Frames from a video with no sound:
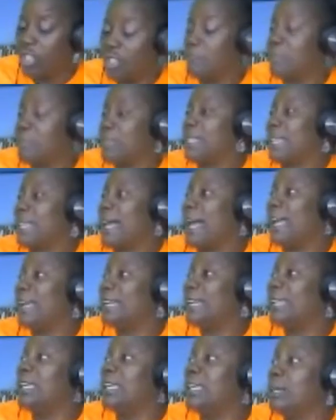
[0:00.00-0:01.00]
Mr.
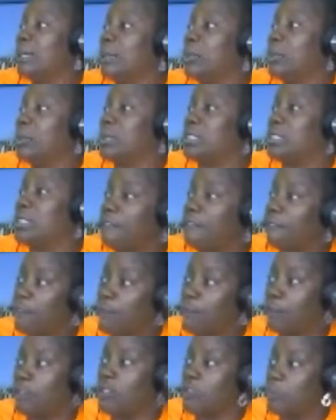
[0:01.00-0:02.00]
Ali was the
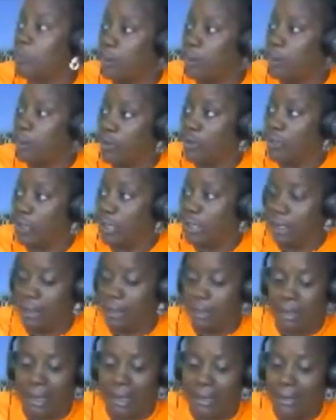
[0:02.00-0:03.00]
first
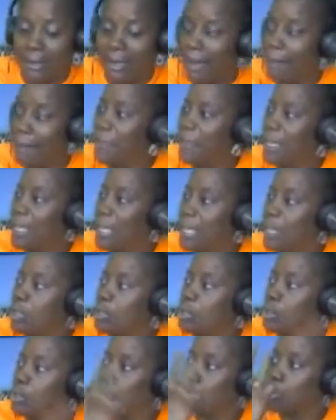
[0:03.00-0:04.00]
person that got me
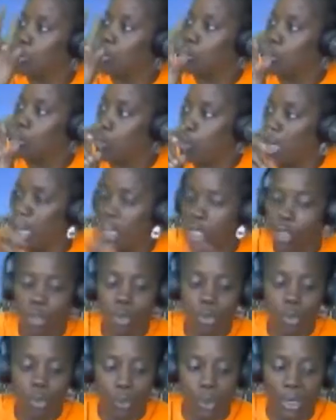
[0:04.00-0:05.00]
into radio
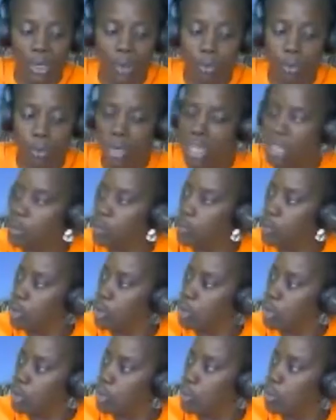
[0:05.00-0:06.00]
with a radio
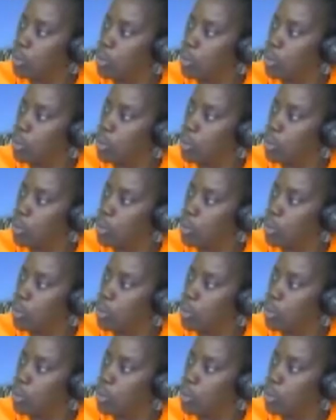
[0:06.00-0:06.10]
show.